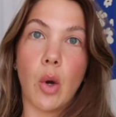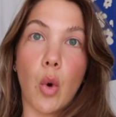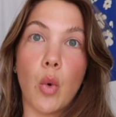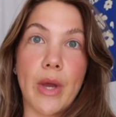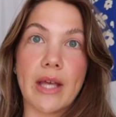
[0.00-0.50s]

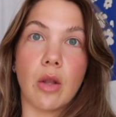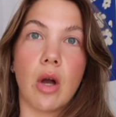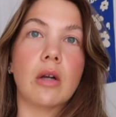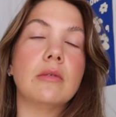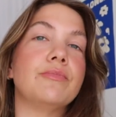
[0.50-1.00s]
all week
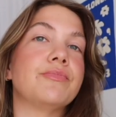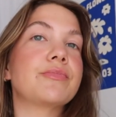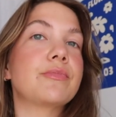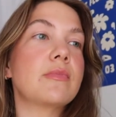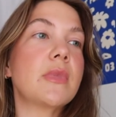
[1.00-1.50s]
long.
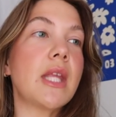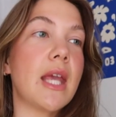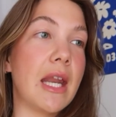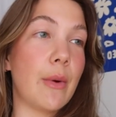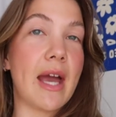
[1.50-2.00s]

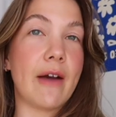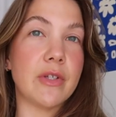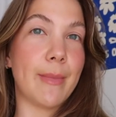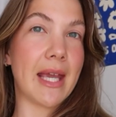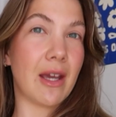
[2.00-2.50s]
Anyway, I have
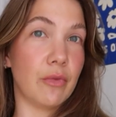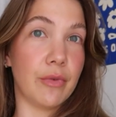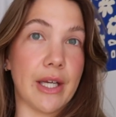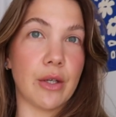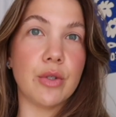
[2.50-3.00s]
to make a
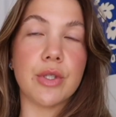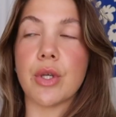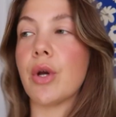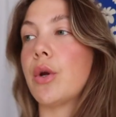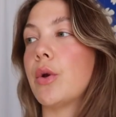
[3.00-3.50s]
reel,
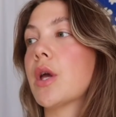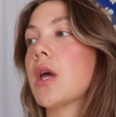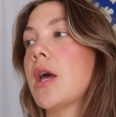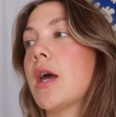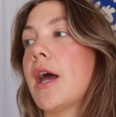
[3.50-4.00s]
so
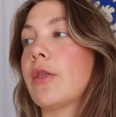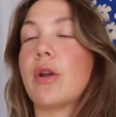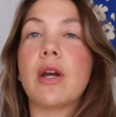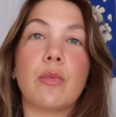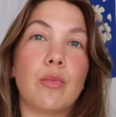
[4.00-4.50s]
I
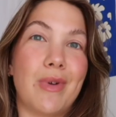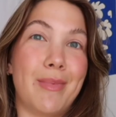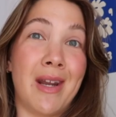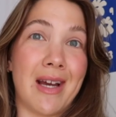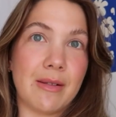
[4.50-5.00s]
thought it would
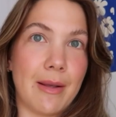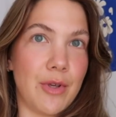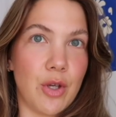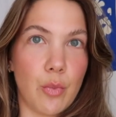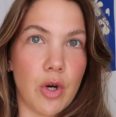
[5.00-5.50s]
be nice,
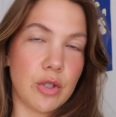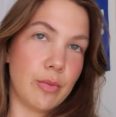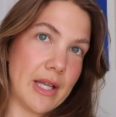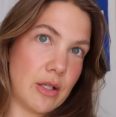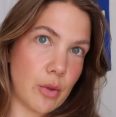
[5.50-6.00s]
maybe you could watch
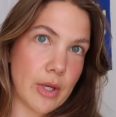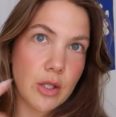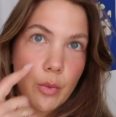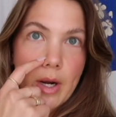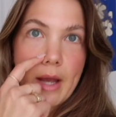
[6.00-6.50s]
me do it.
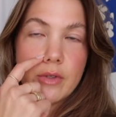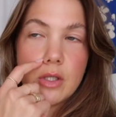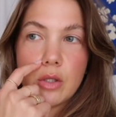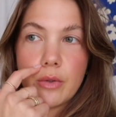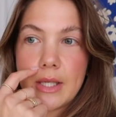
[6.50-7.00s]
So what I have to
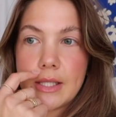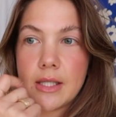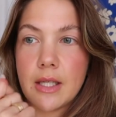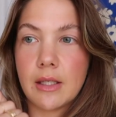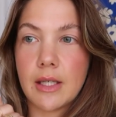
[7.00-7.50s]
do
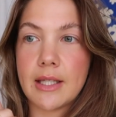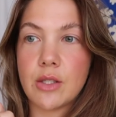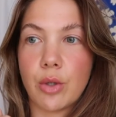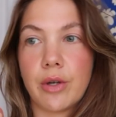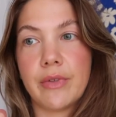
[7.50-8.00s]
is, it's
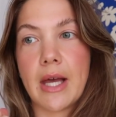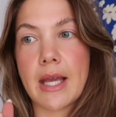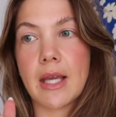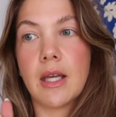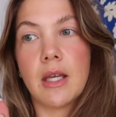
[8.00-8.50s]
sort of
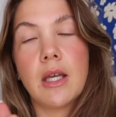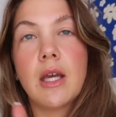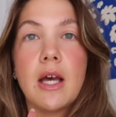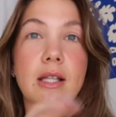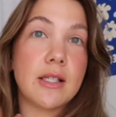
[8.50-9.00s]
like
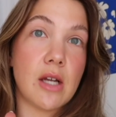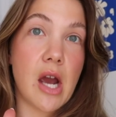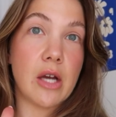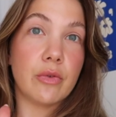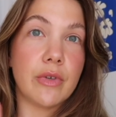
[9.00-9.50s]
a
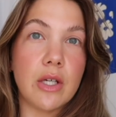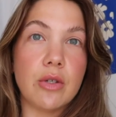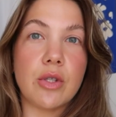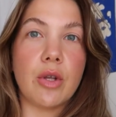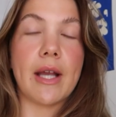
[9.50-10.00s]
style
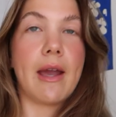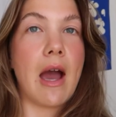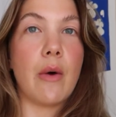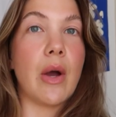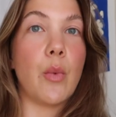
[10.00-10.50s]
reel, so like
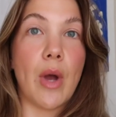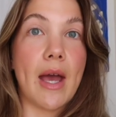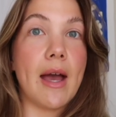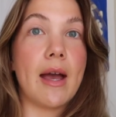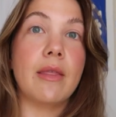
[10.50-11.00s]
how I
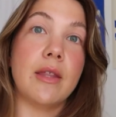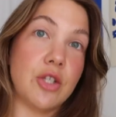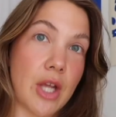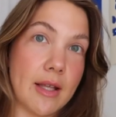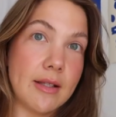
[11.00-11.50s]
wear the
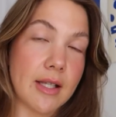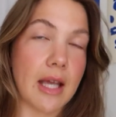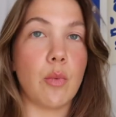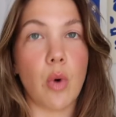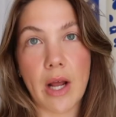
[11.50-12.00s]
jeans,
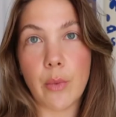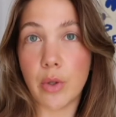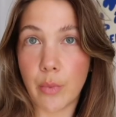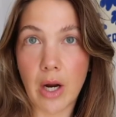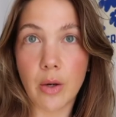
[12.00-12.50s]
like what I
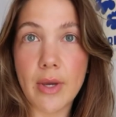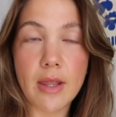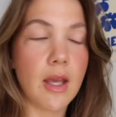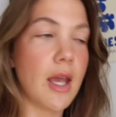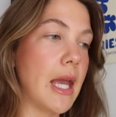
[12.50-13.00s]
would wear it
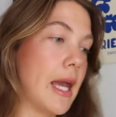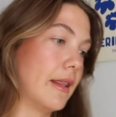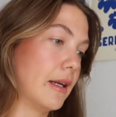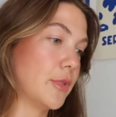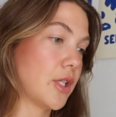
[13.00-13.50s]
with.
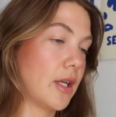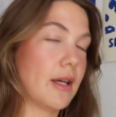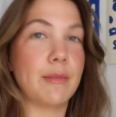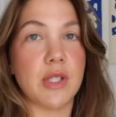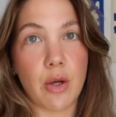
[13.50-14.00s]
And then
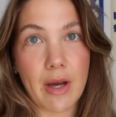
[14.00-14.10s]
I'm so